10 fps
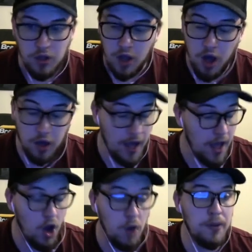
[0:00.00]
I
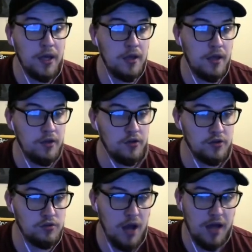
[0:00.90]
hope he
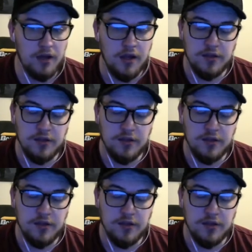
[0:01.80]
does well.